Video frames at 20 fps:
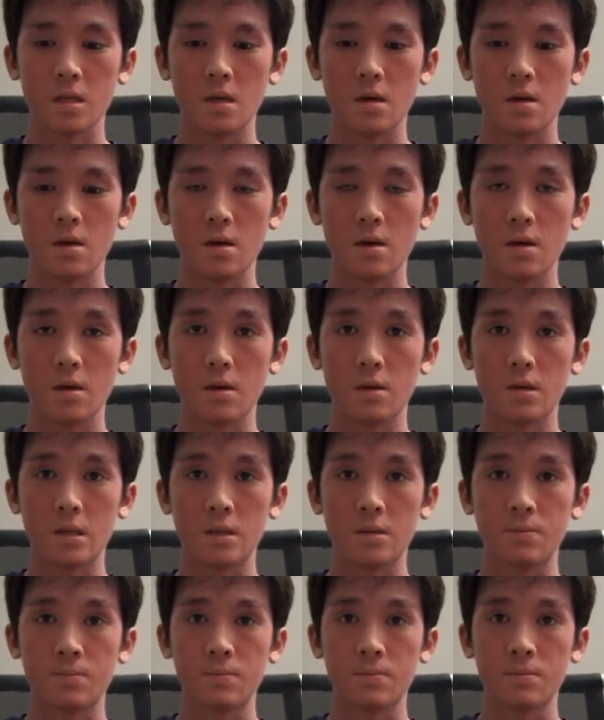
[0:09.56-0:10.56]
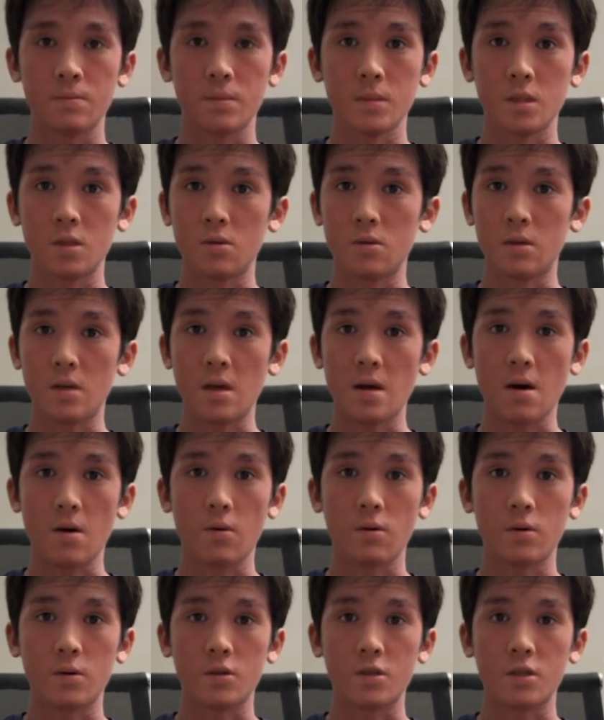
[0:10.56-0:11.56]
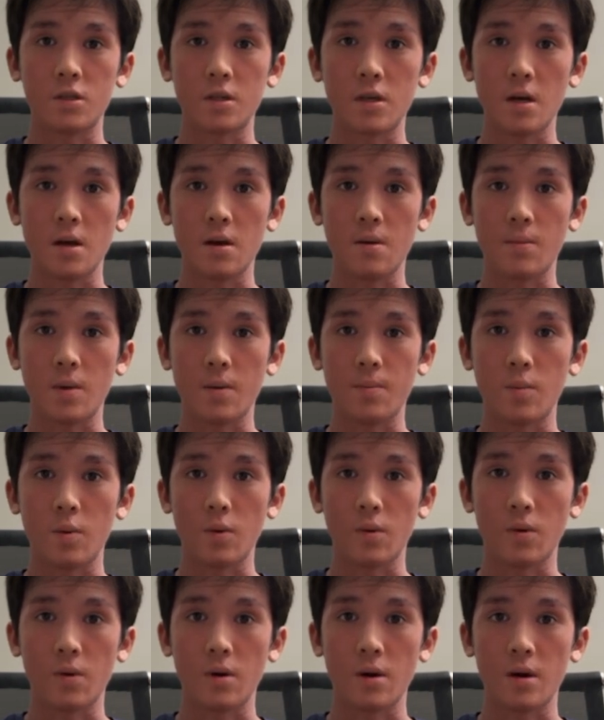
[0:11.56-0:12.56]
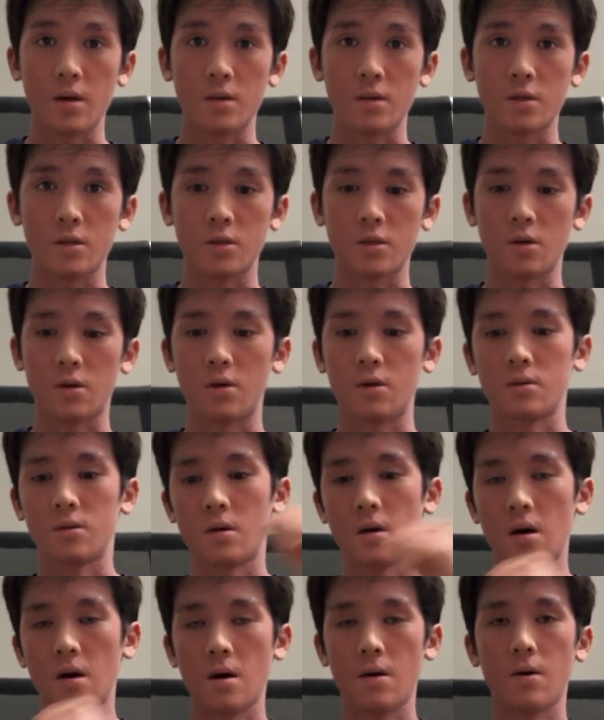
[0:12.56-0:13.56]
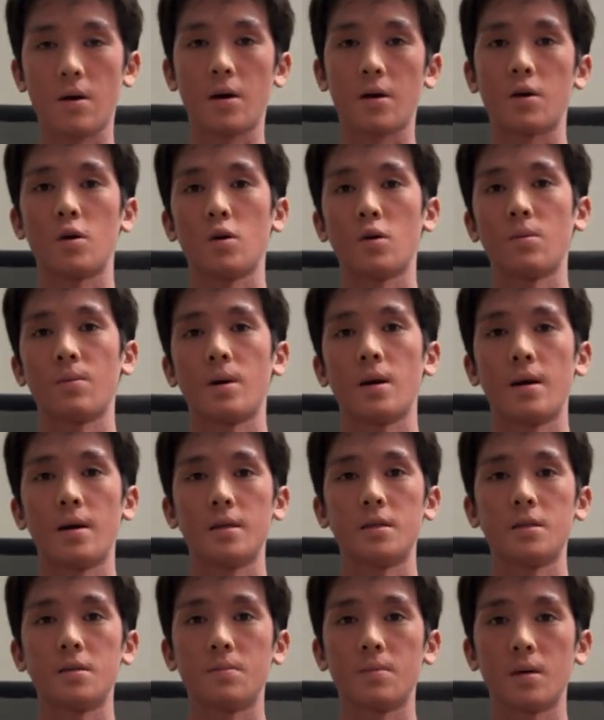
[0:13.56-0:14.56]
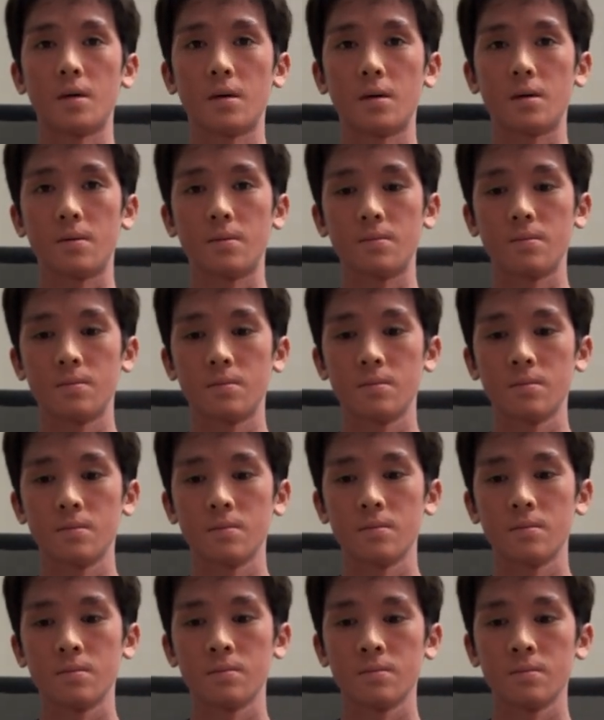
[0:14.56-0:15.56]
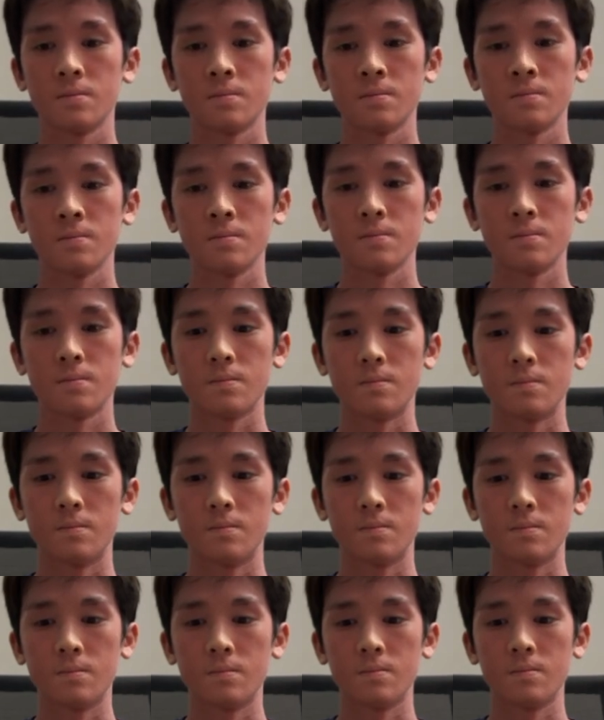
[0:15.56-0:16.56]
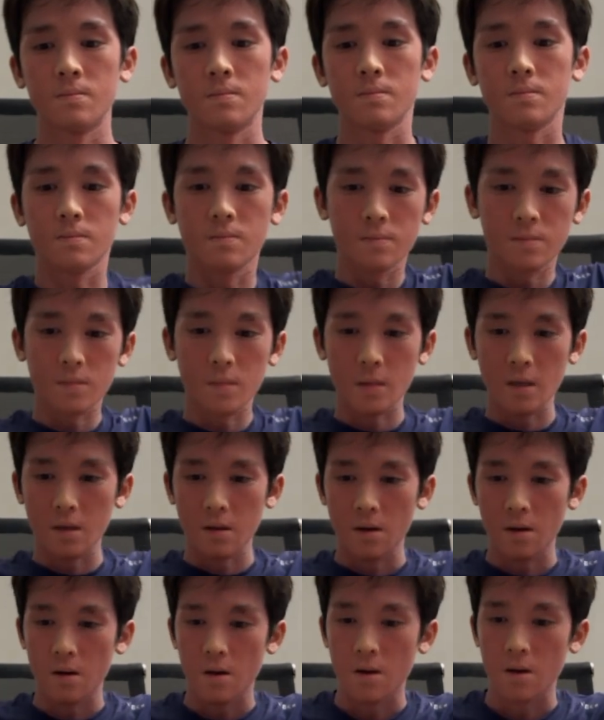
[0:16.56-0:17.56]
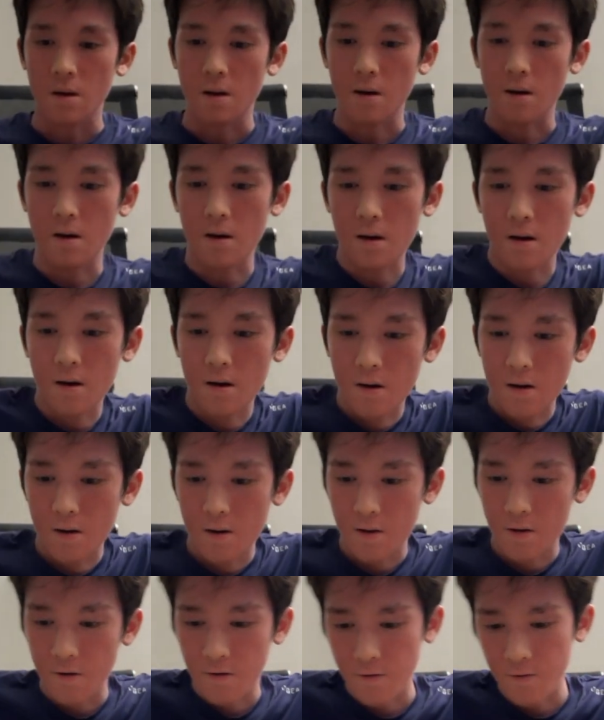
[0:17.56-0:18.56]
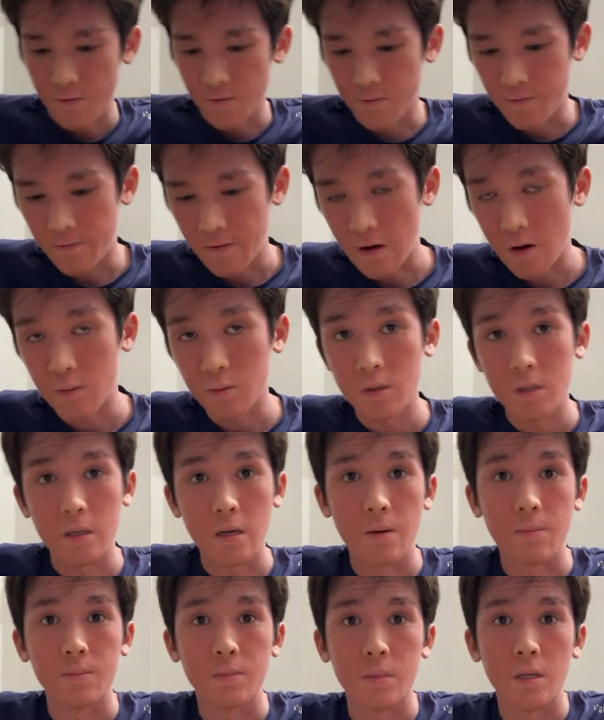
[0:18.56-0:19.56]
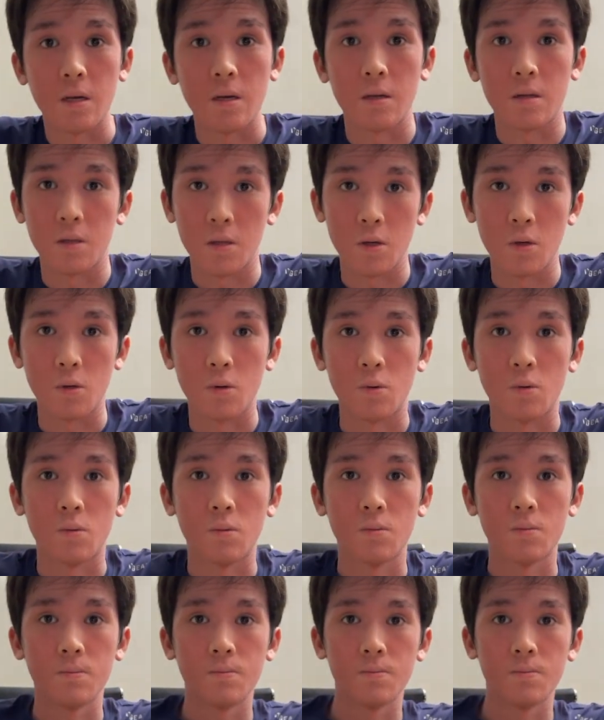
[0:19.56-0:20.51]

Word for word: and today I want to share my progress on how I cure my eczema. Mm, I found something new